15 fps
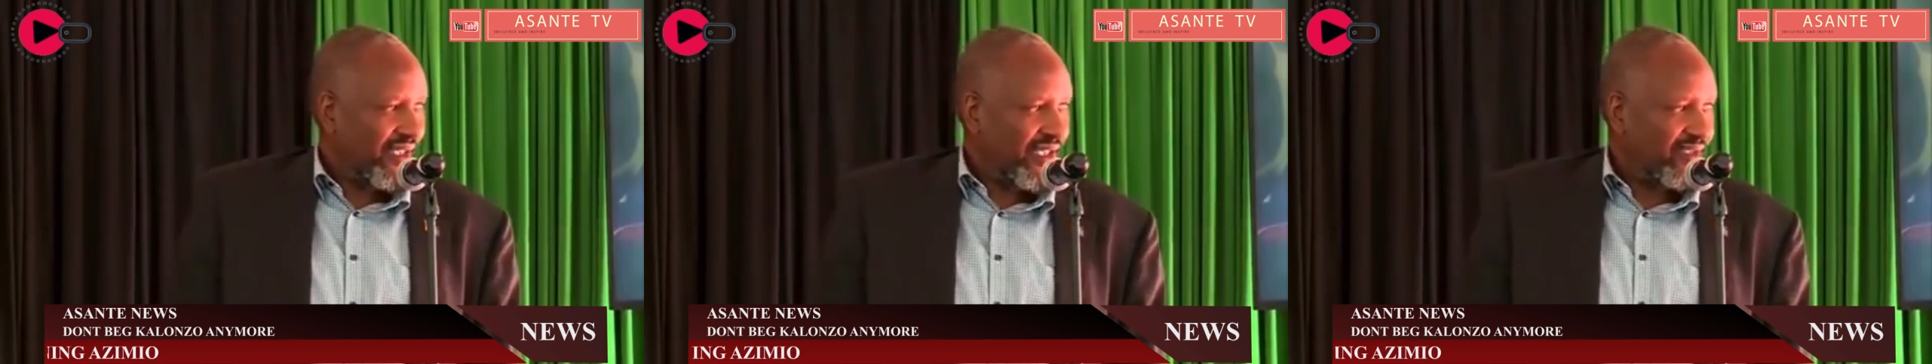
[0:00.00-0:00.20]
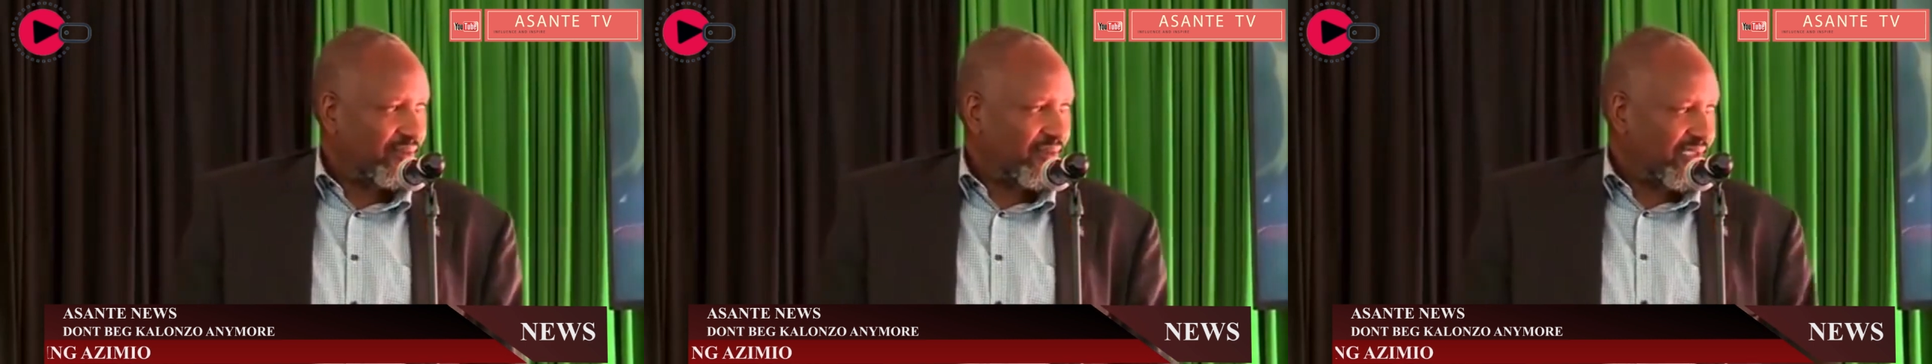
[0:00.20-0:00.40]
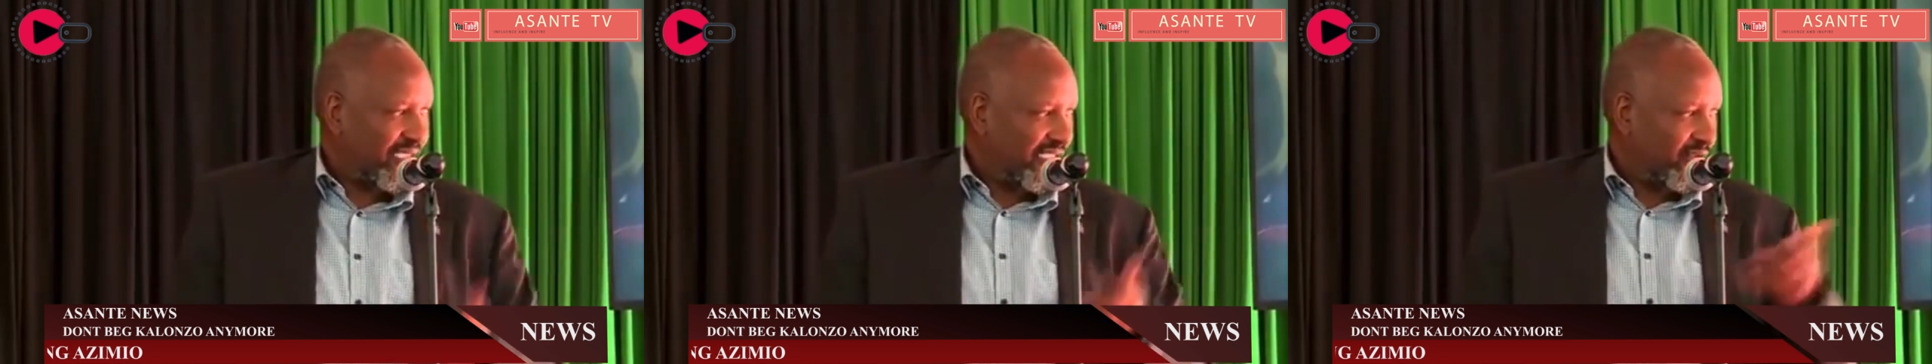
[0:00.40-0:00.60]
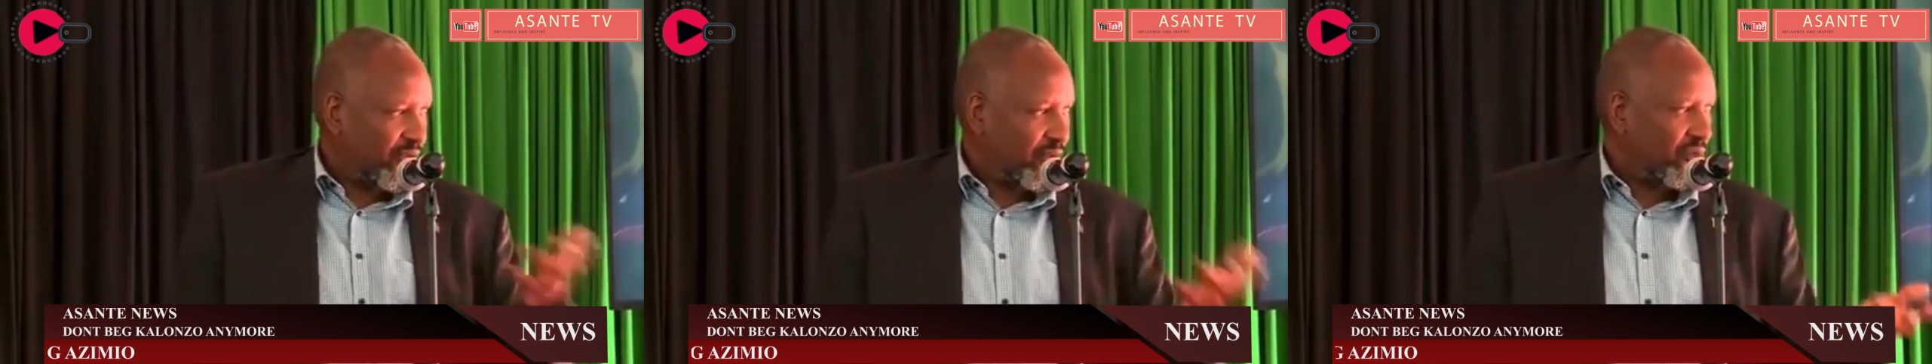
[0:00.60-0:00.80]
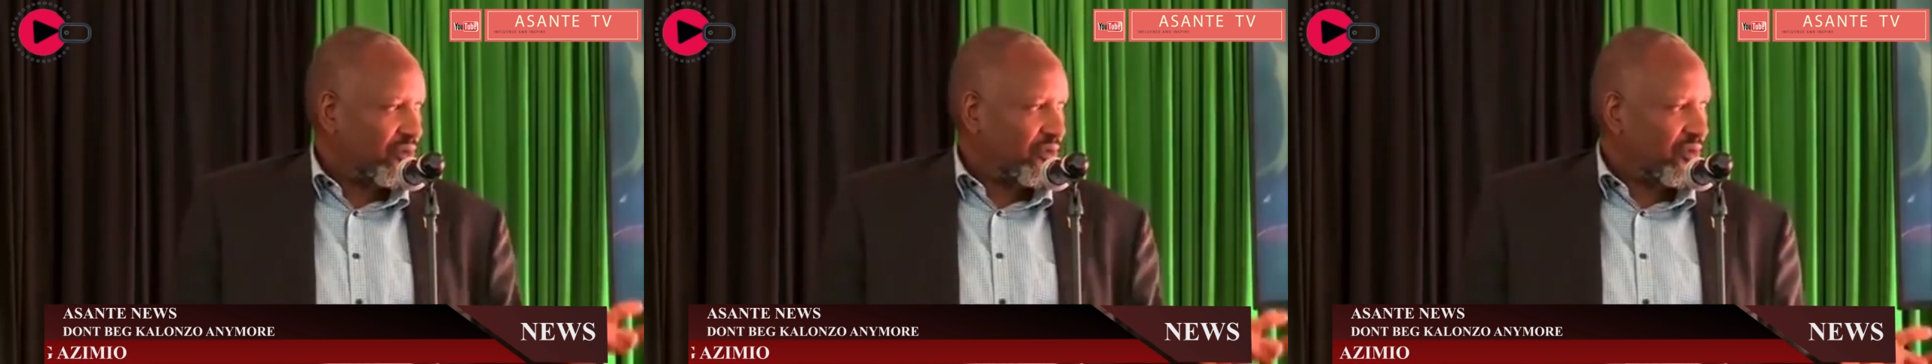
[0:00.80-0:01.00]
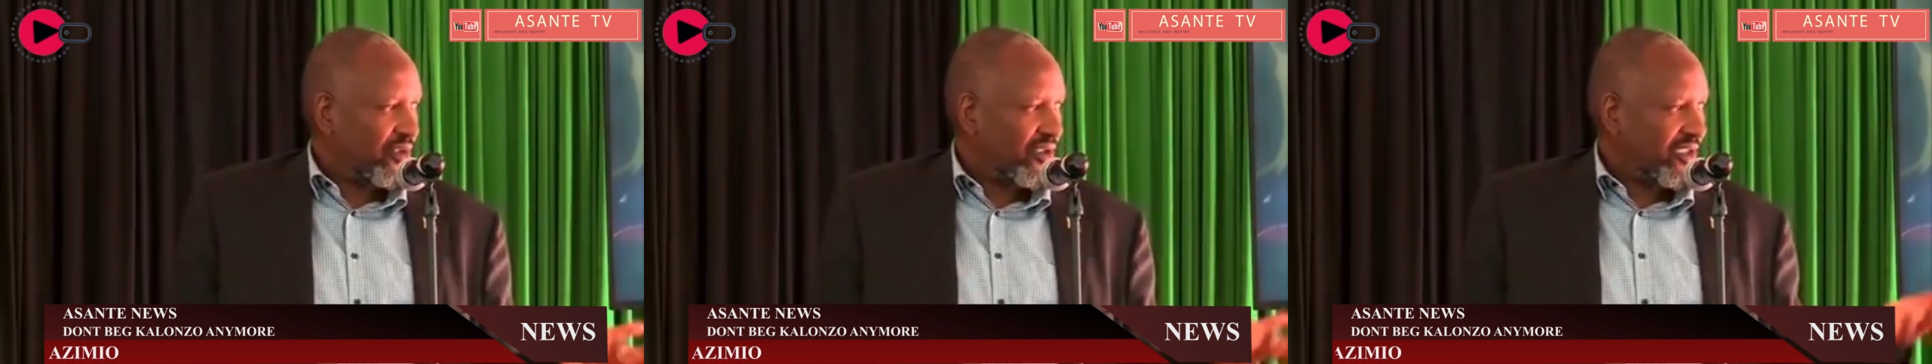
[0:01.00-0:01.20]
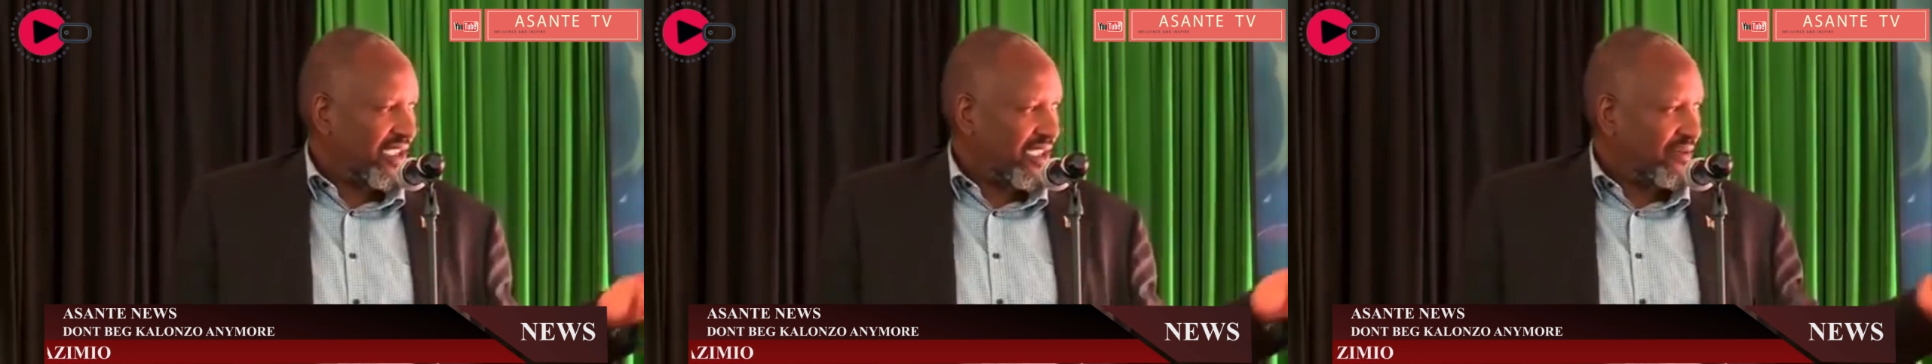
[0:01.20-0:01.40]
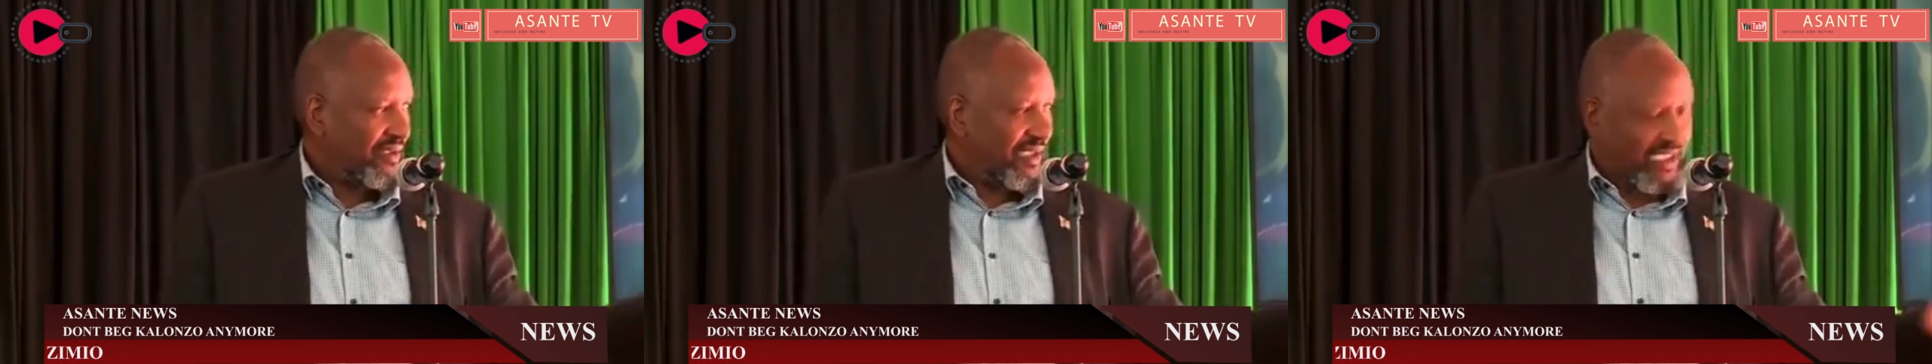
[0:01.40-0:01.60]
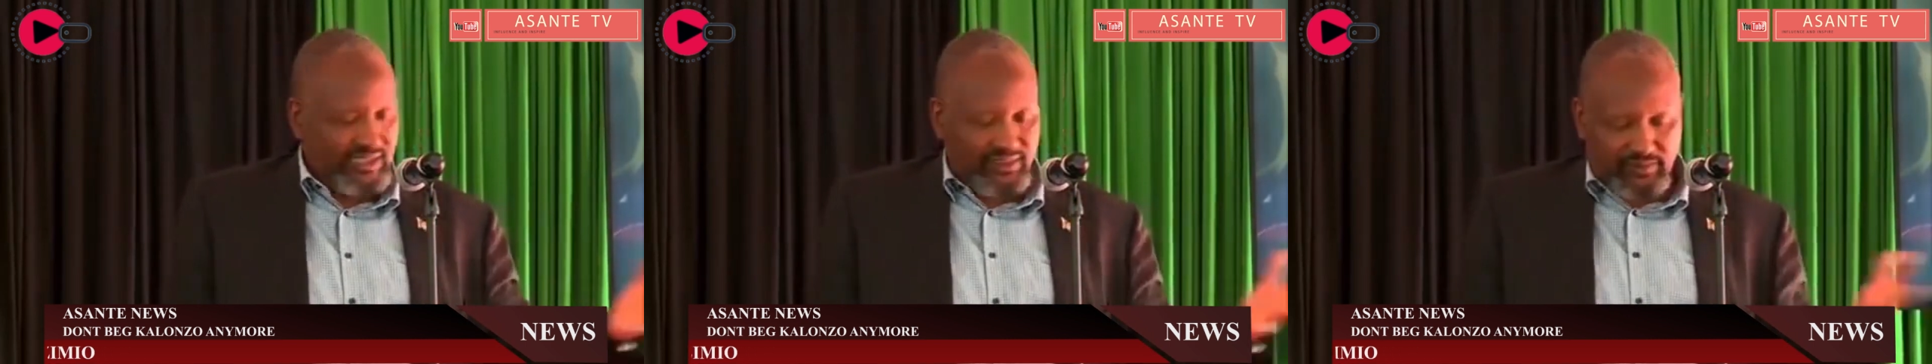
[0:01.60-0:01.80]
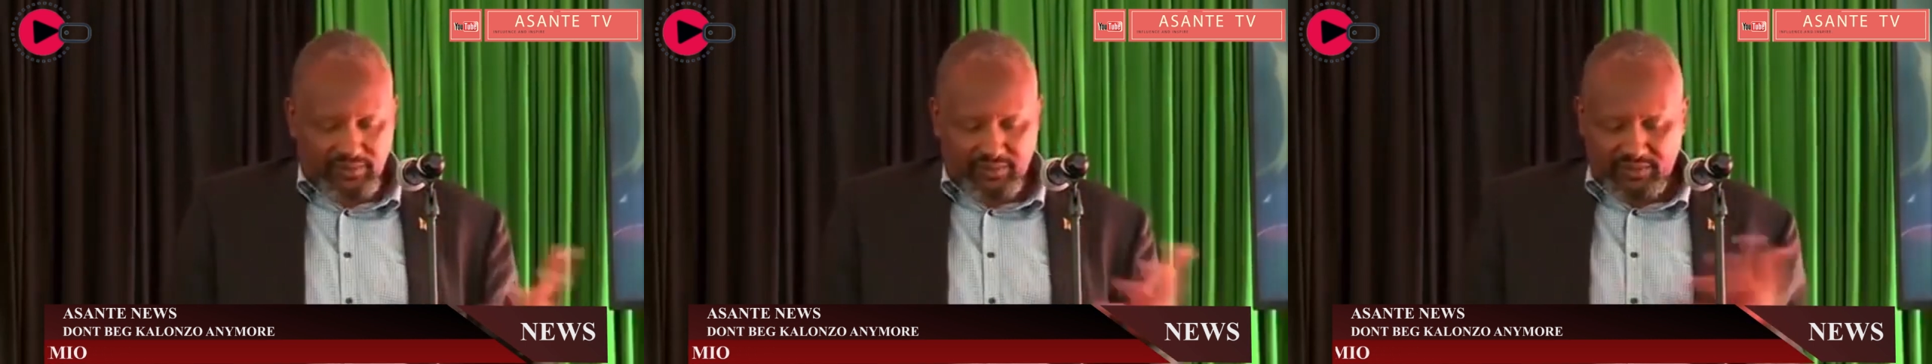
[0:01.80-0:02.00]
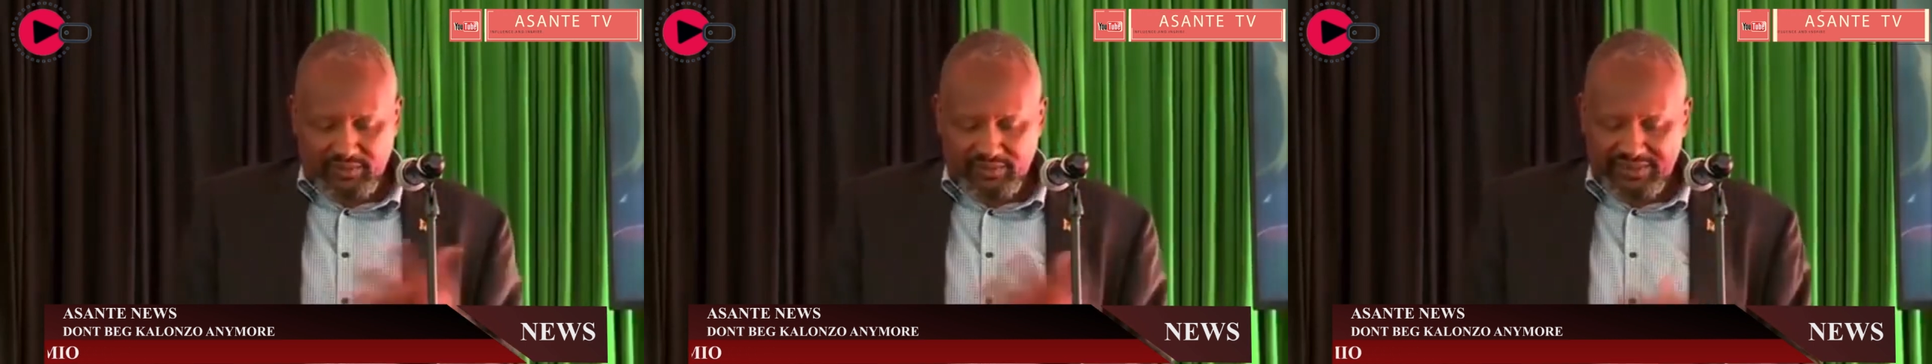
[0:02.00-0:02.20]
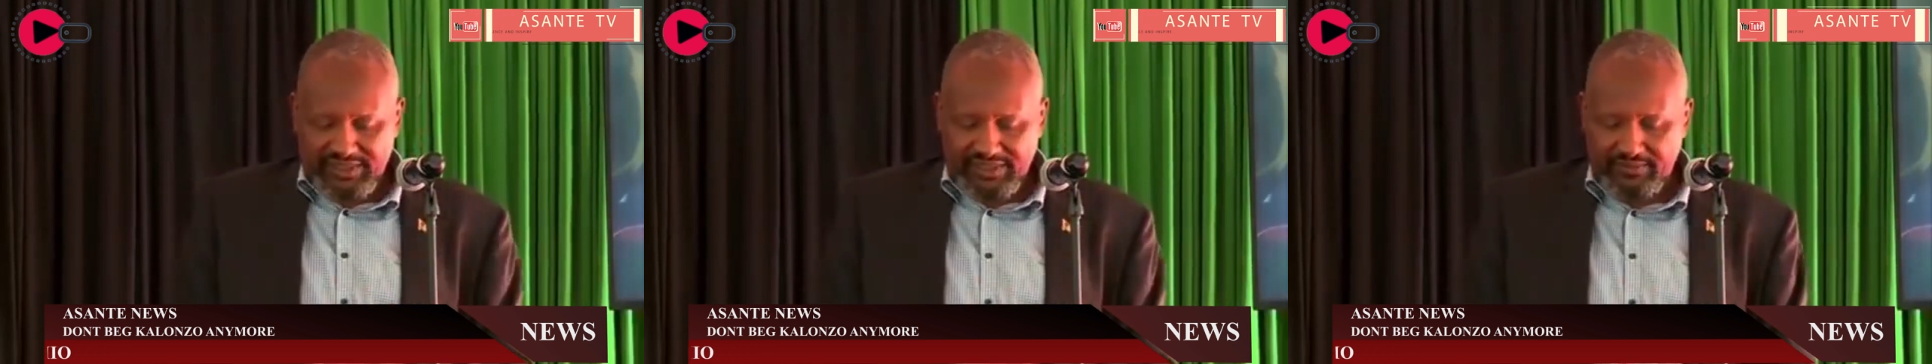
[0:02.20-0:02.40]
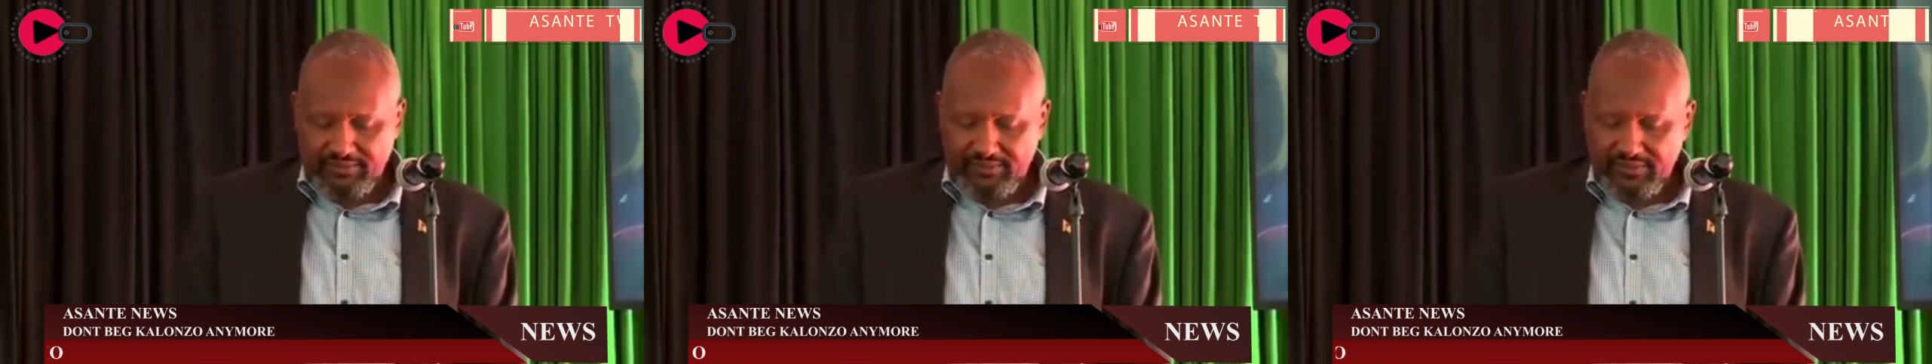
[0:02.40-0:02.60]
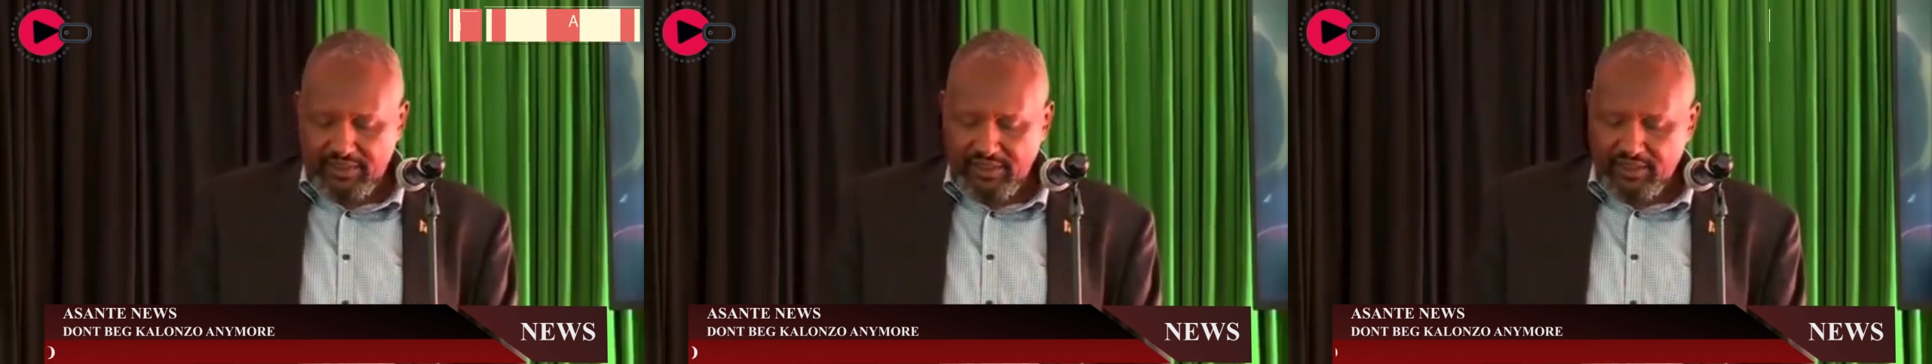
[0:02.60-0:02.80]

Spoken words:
And when they do, you're there with us, with your team,